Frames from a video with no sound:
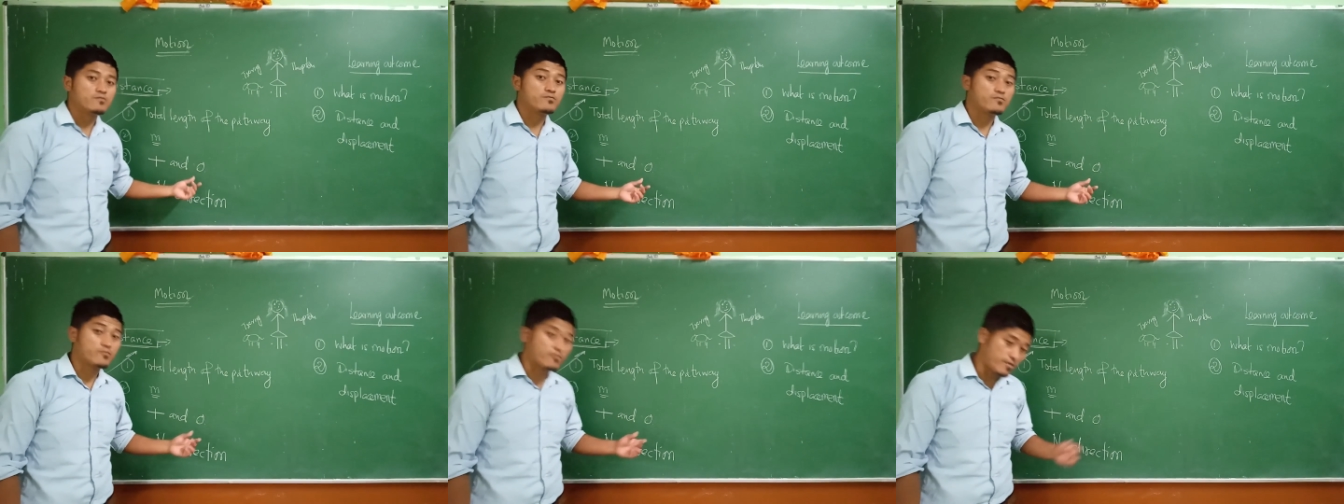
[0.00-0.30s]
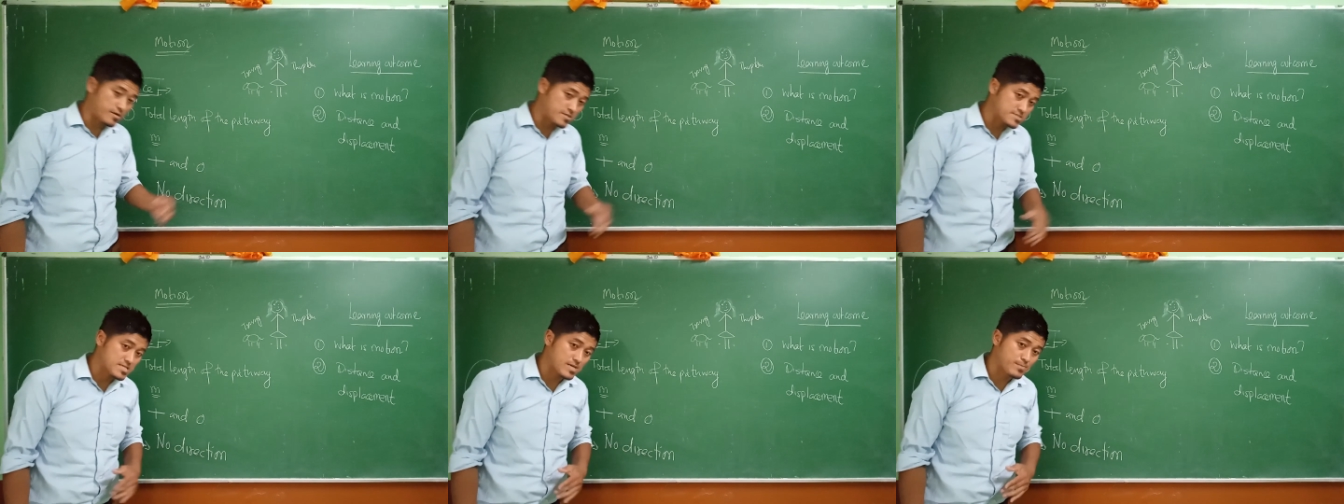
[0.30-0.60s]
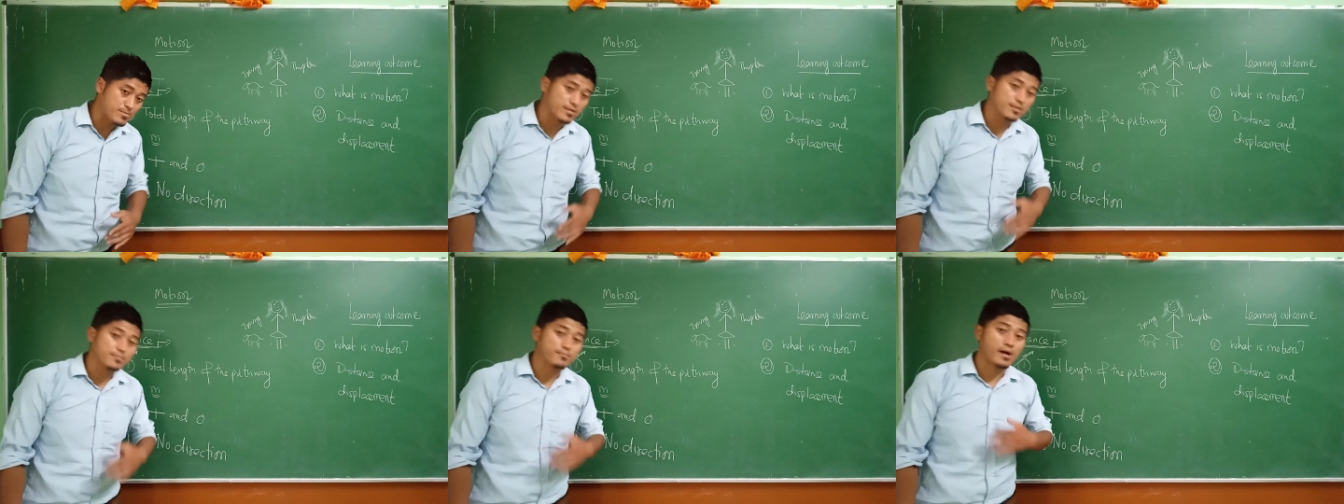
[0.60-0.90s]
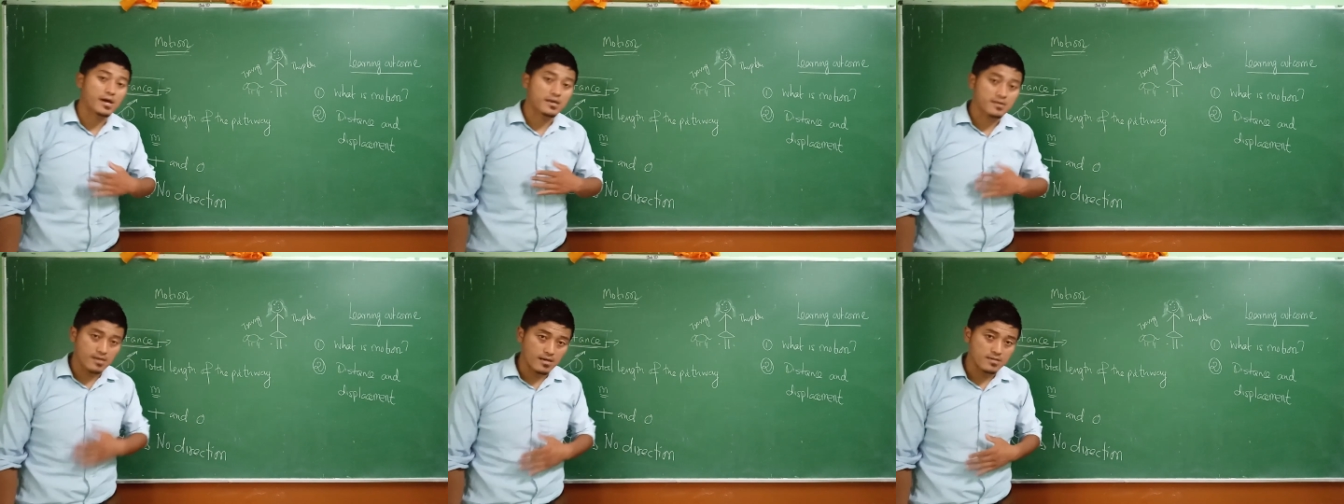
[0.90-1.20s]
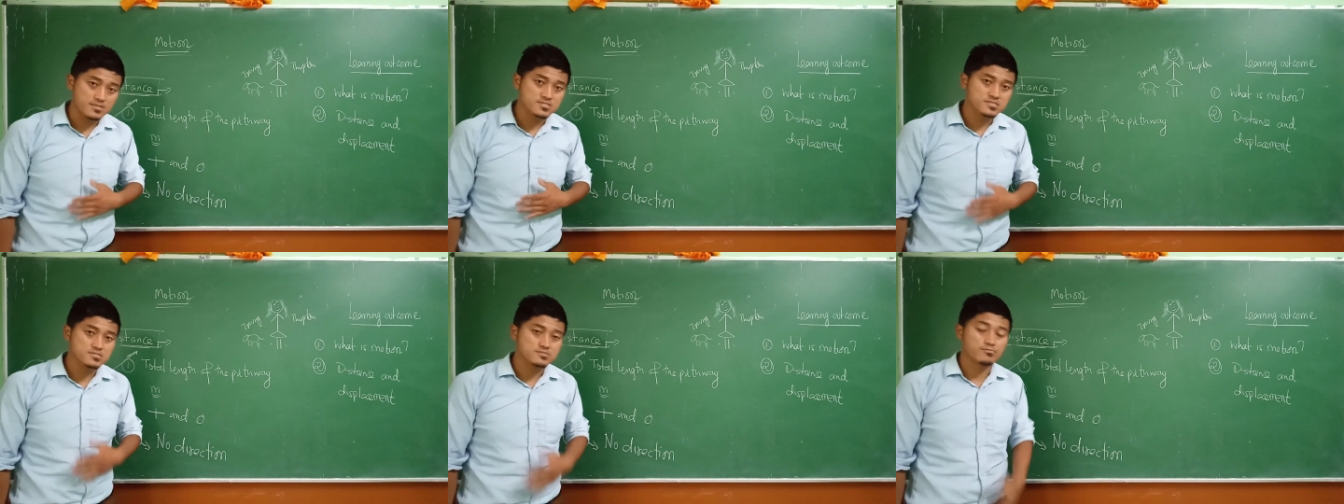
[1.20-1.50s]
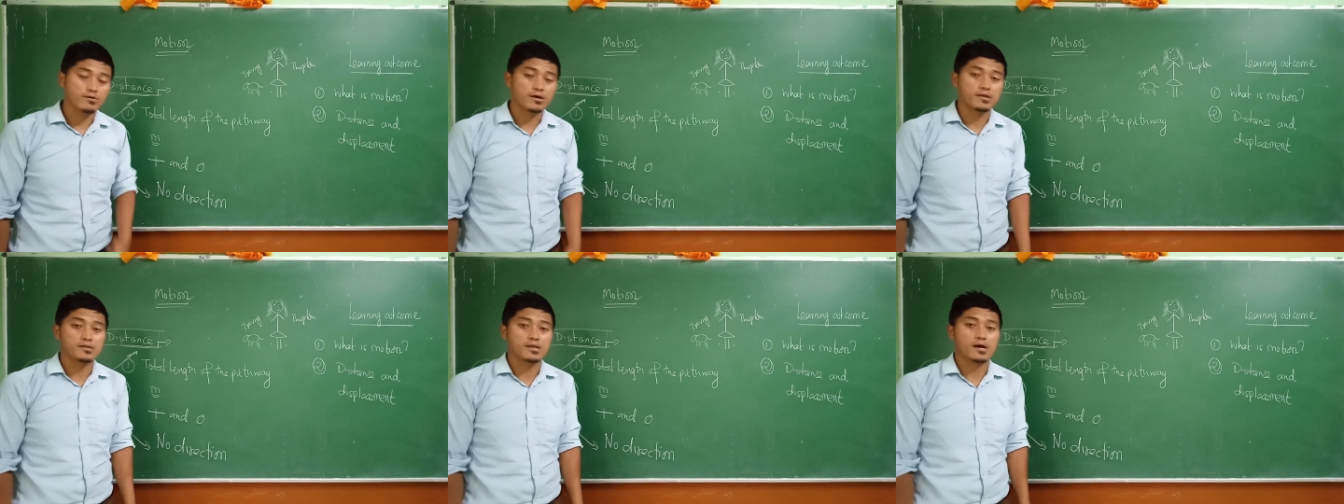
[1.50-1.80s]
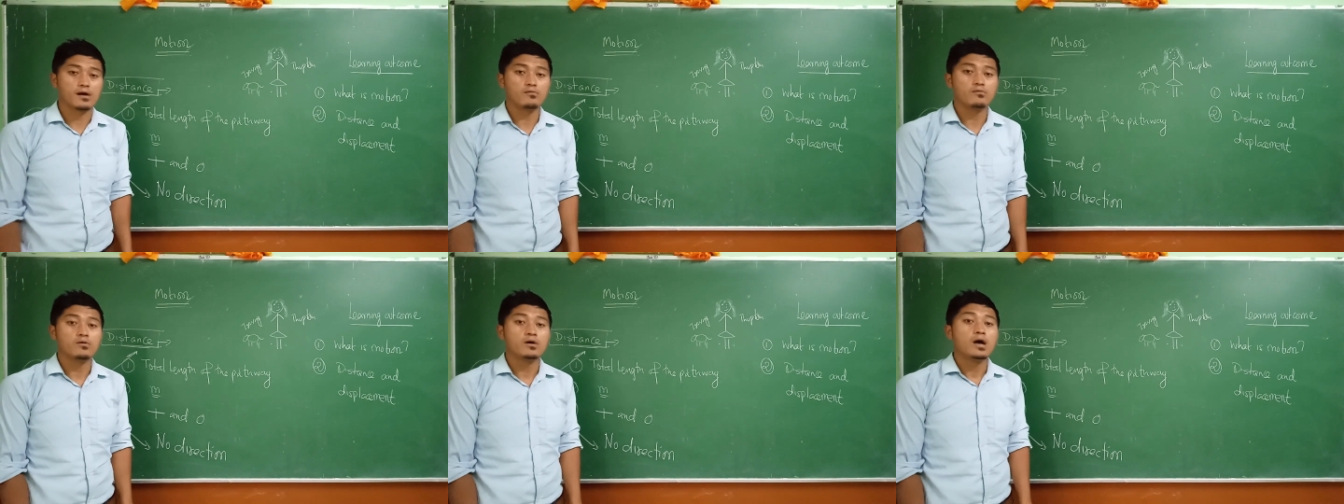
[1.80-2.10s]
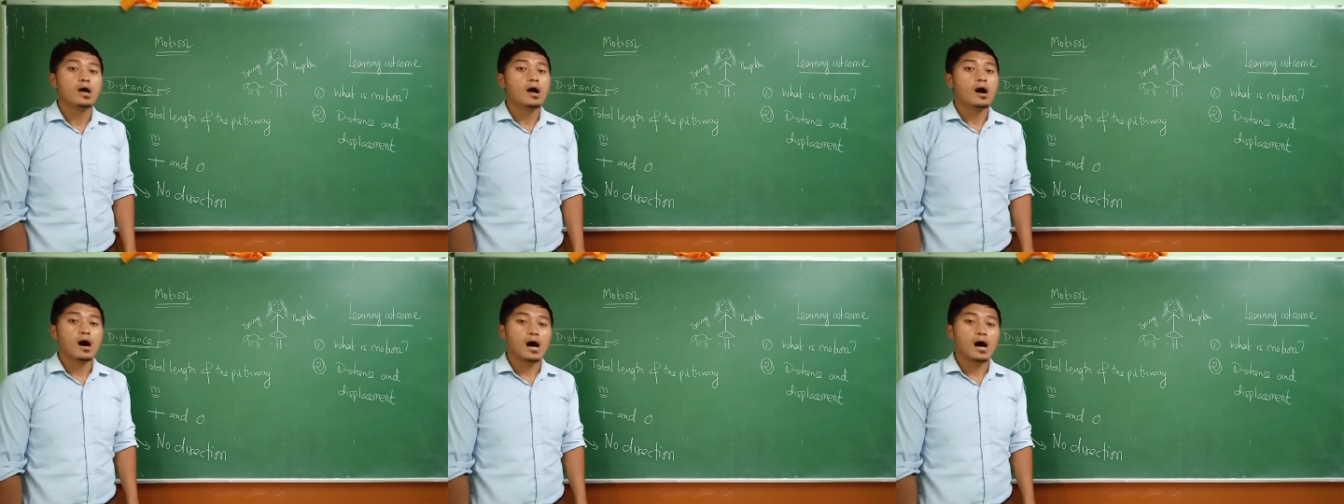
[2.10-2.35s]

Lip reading: For example, in my case right now,